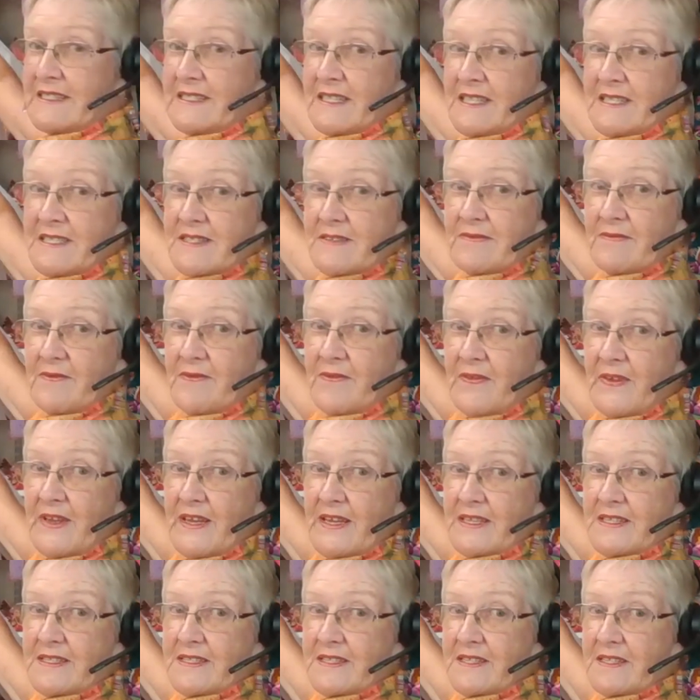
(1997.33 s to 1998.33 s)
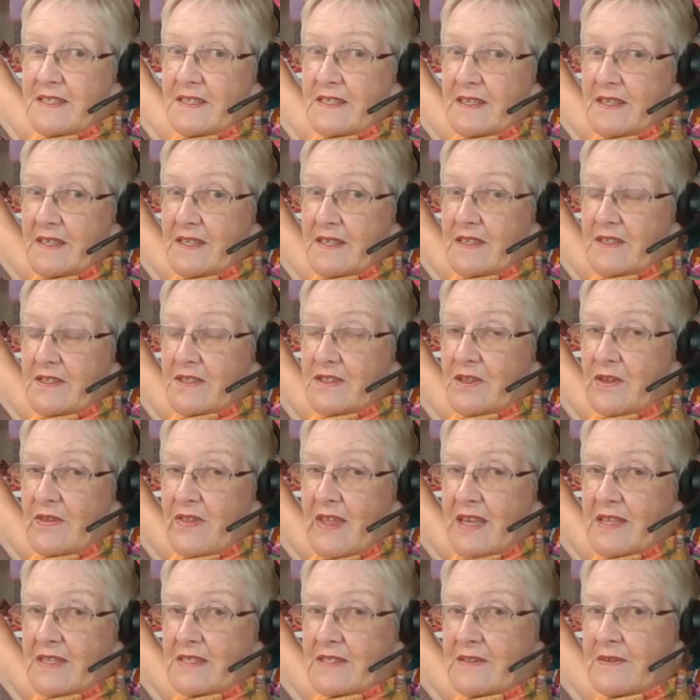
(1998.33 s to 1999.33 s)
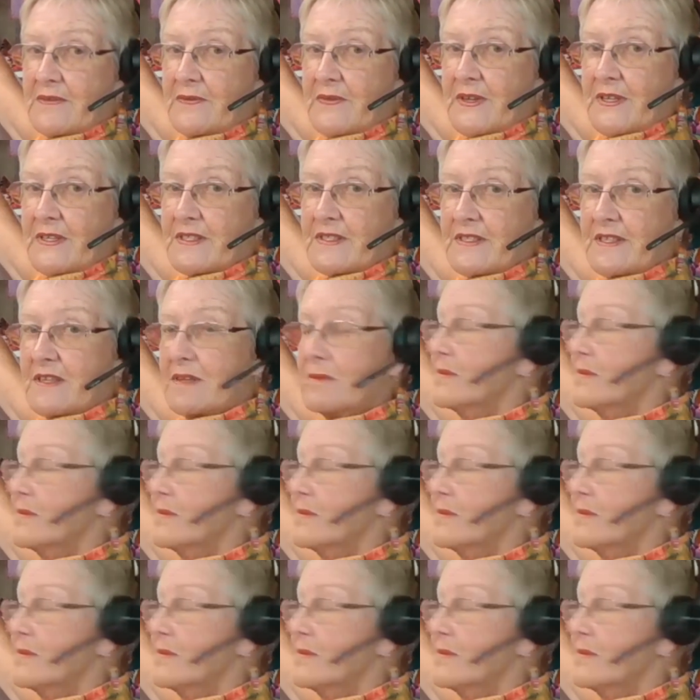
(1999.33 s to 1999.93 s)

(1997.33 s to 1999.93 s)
doesn't fit. So that's the first thing